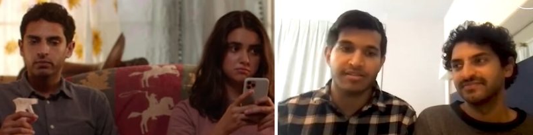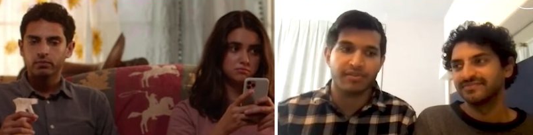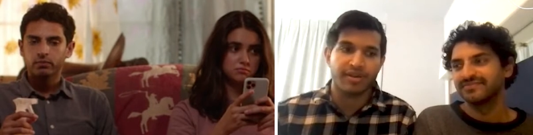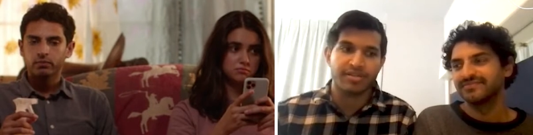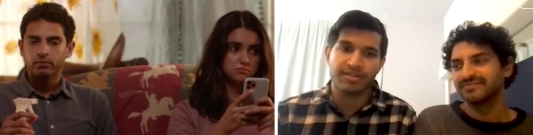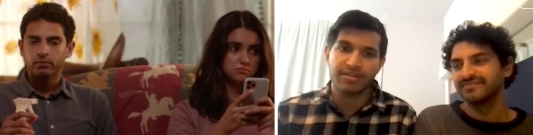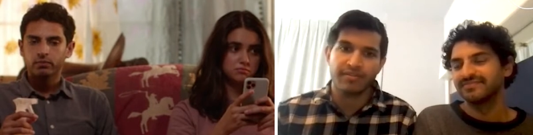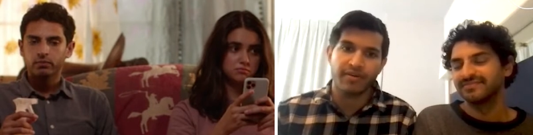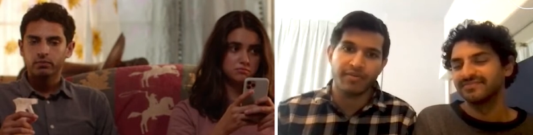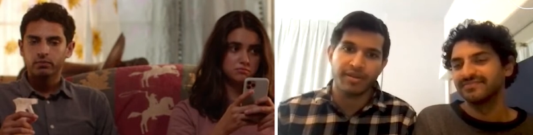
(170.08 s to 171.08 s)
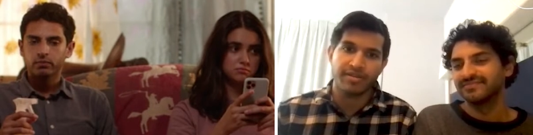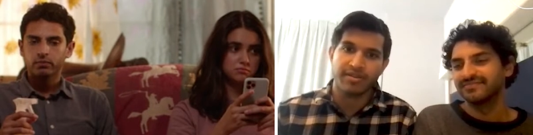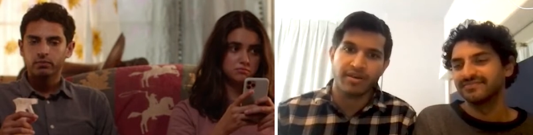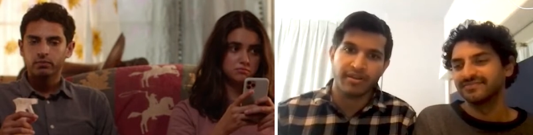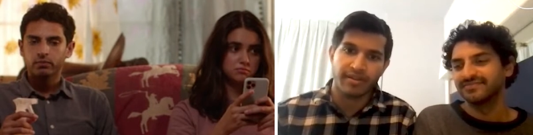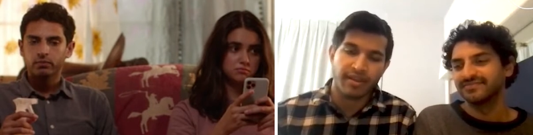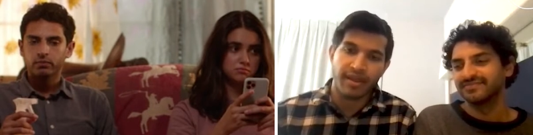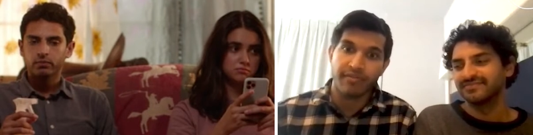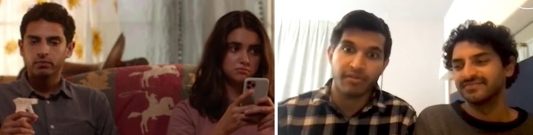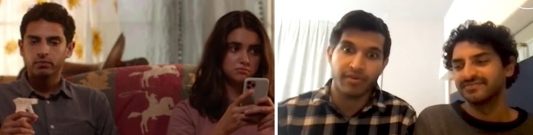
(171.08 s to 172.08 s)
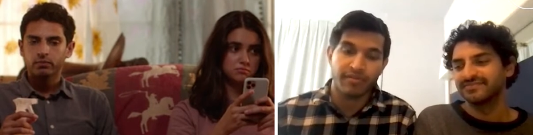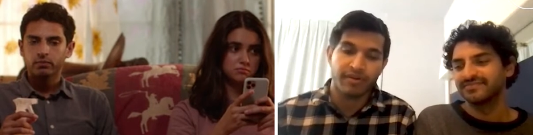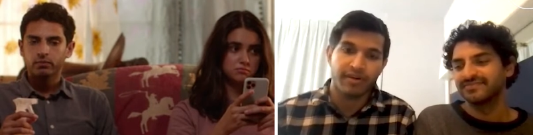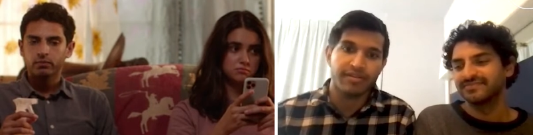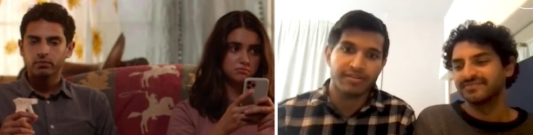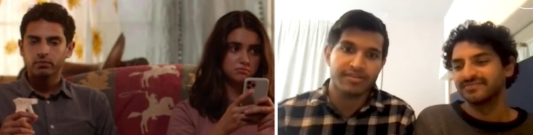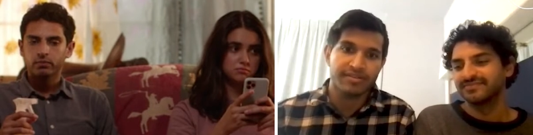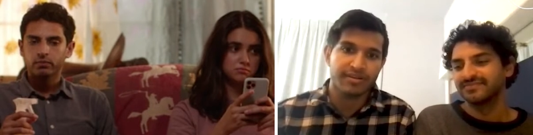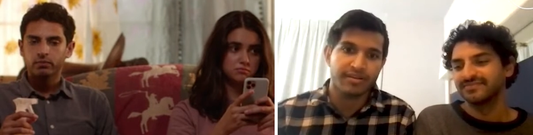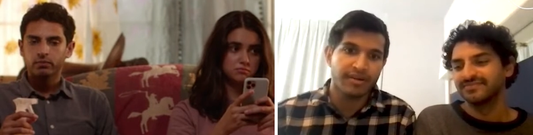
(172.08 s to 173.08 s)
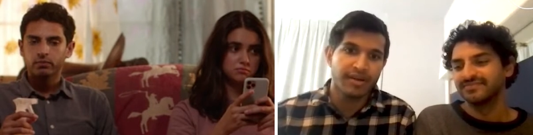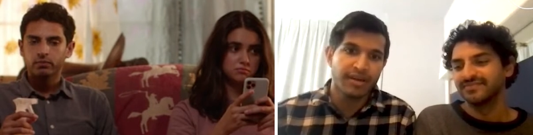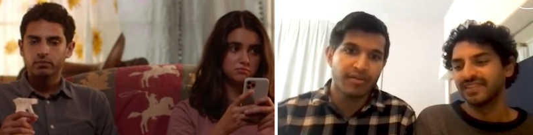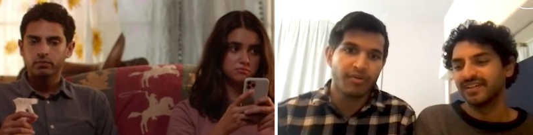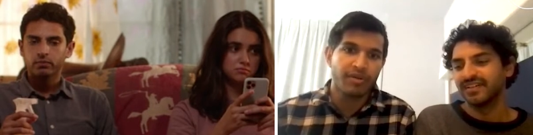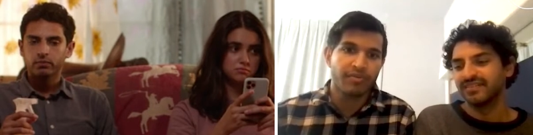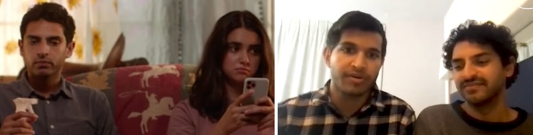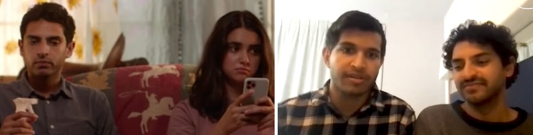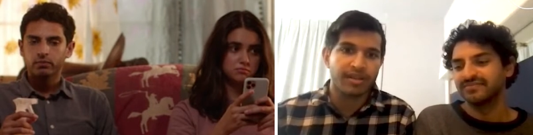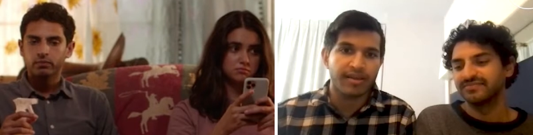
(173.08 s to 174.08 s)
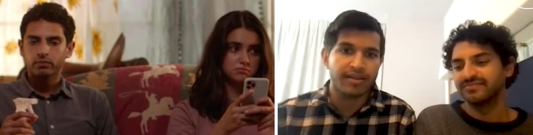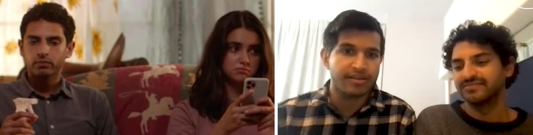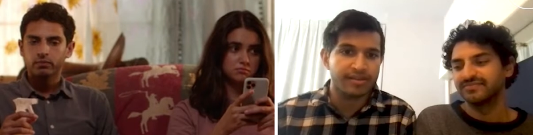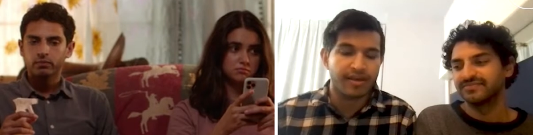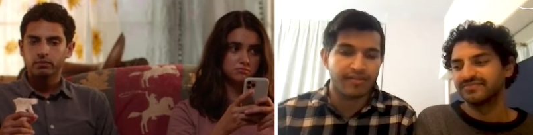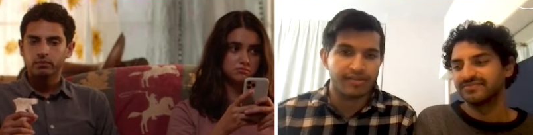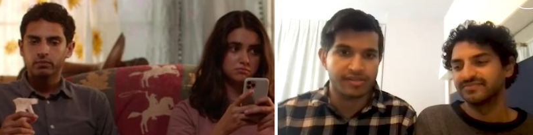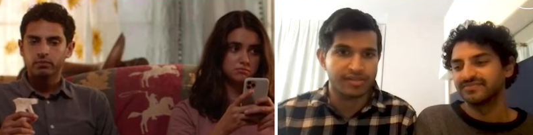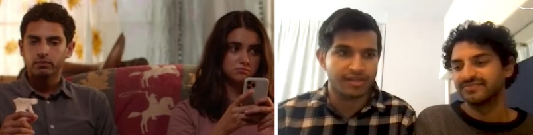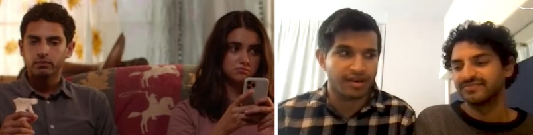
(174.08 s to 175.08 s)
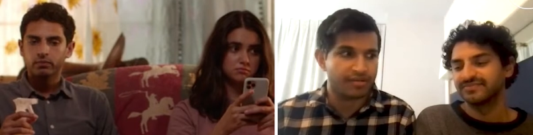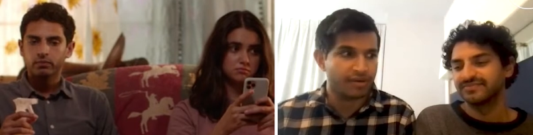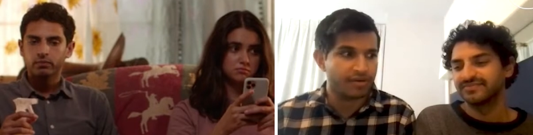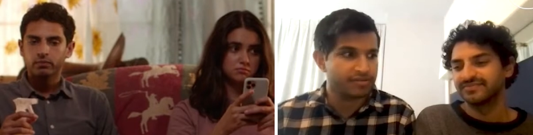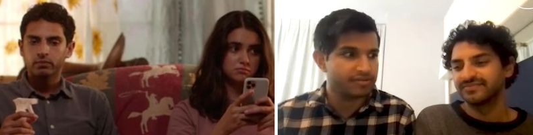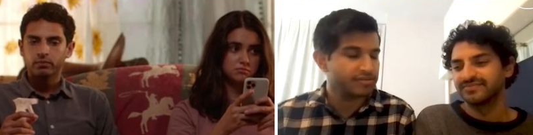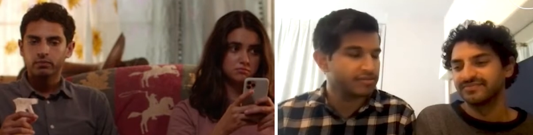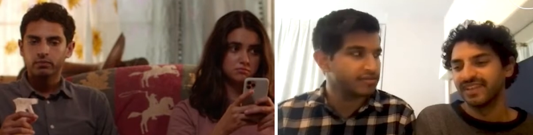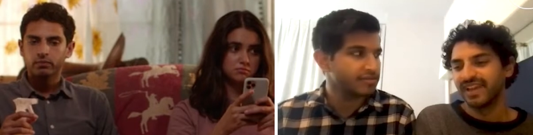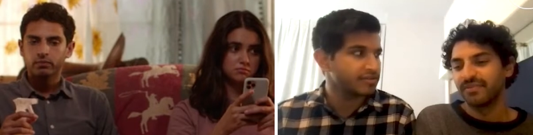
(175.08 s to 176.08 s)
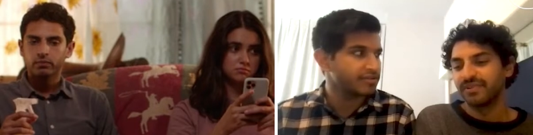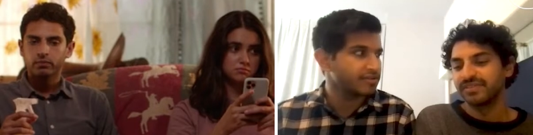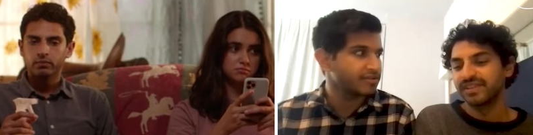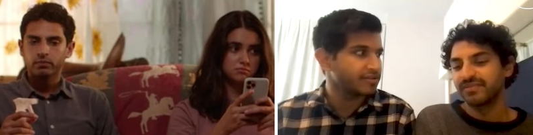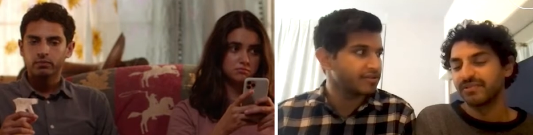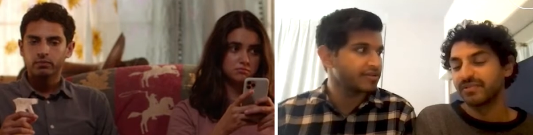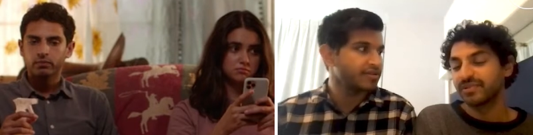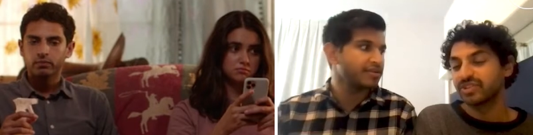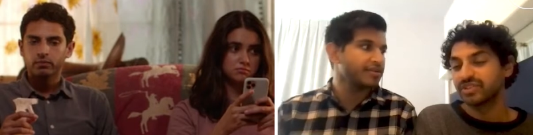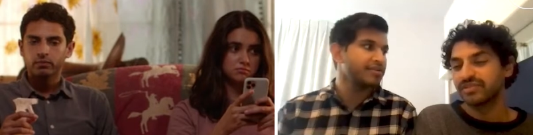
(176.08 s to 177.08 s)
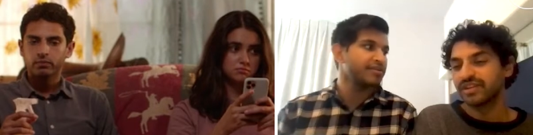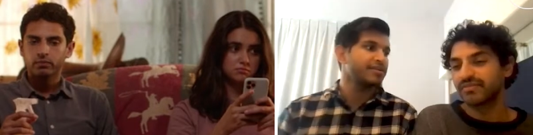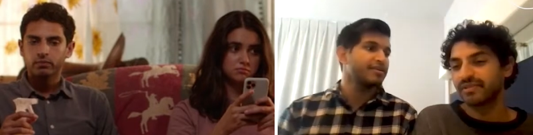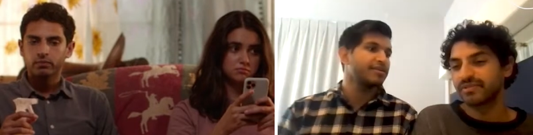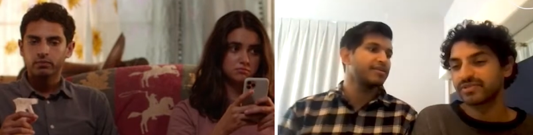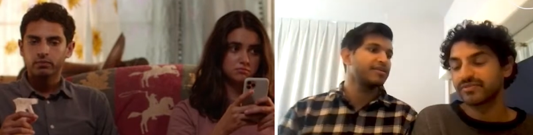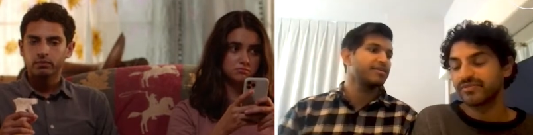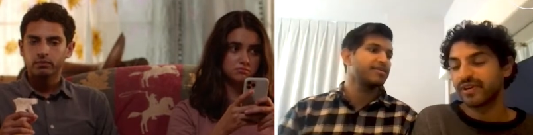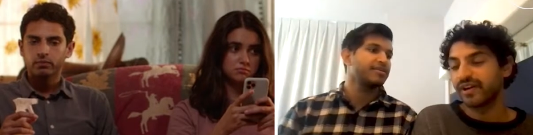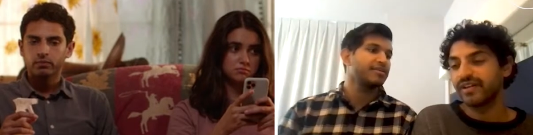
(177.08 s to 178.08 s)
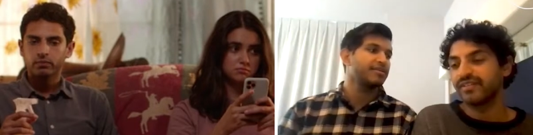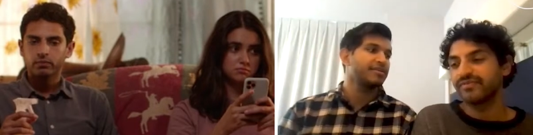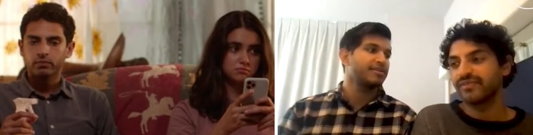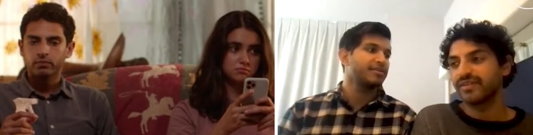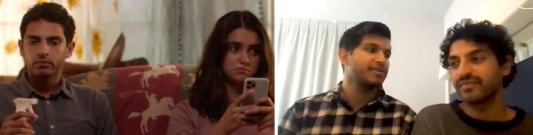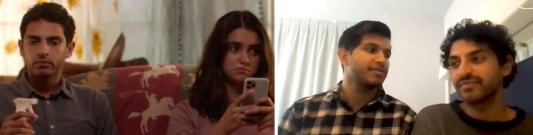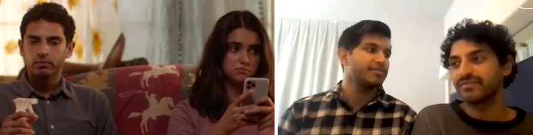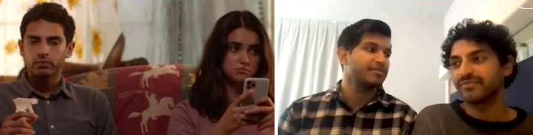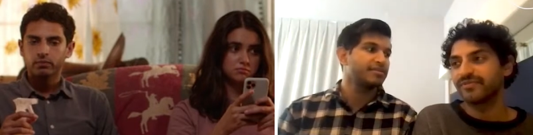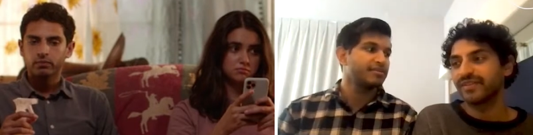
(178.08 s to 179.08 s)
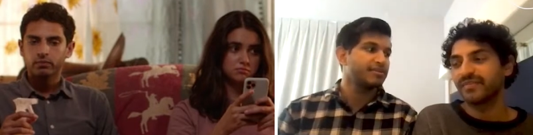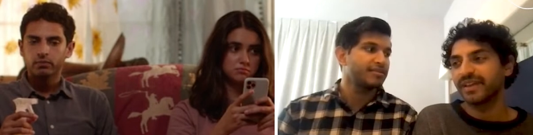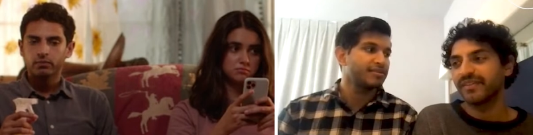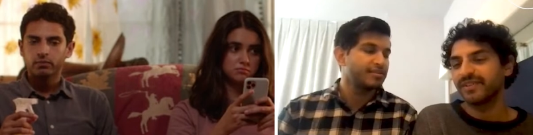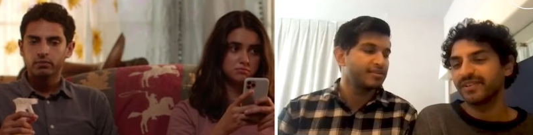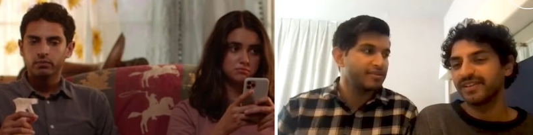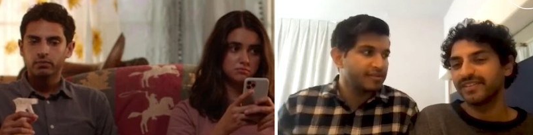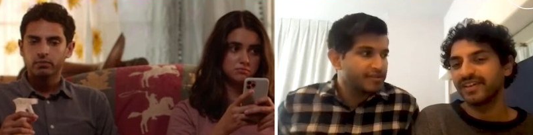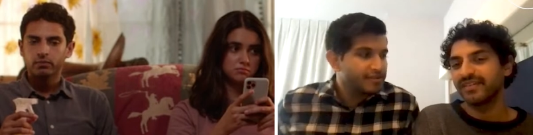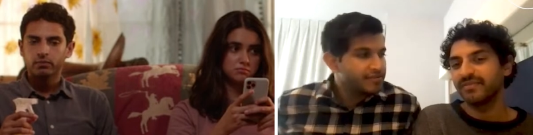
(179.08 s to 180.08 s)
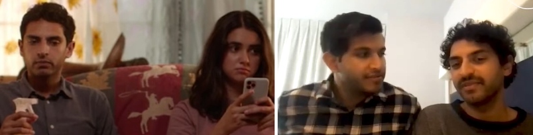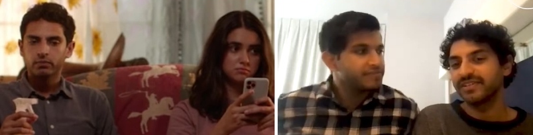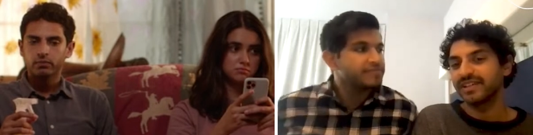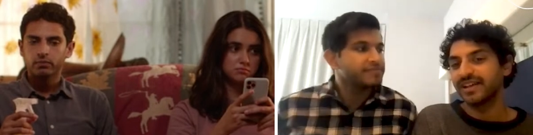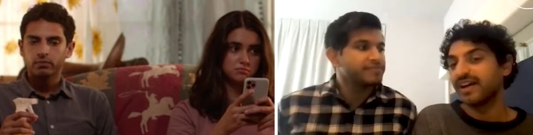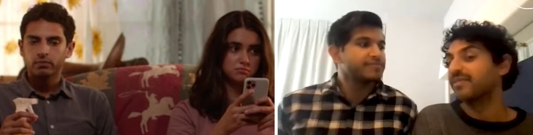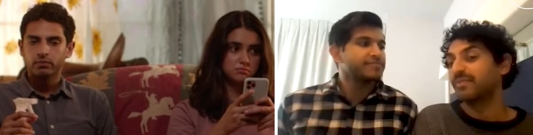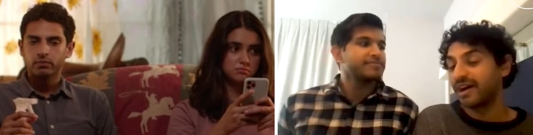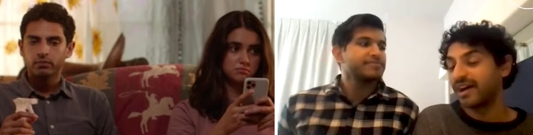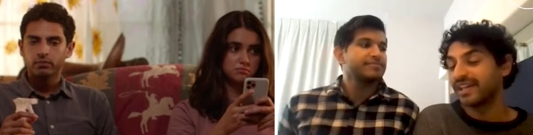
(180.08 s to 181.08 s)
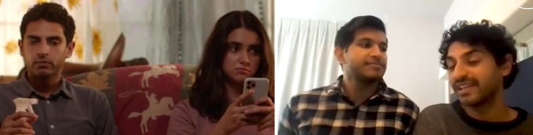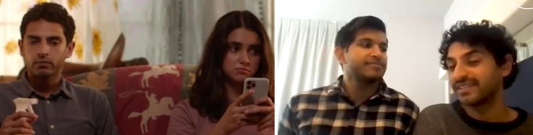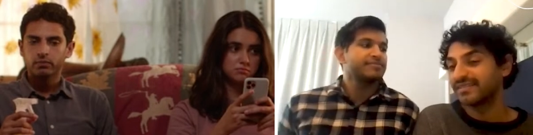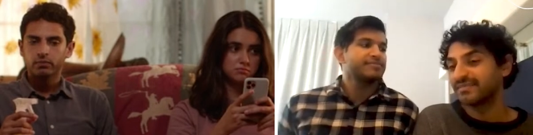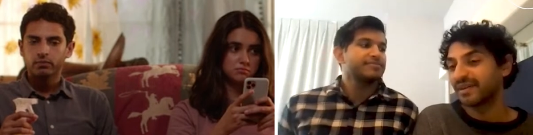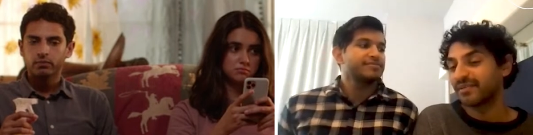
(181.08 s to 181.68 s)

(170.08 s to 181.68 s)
Speaker 1: of arrested development and stalling that everyone felt. So yeah. we were delighted to have this to talk about.
Speaker 2: I will say mm-hmm. when we were shooting, we were so fried from filming every day that we did unwind by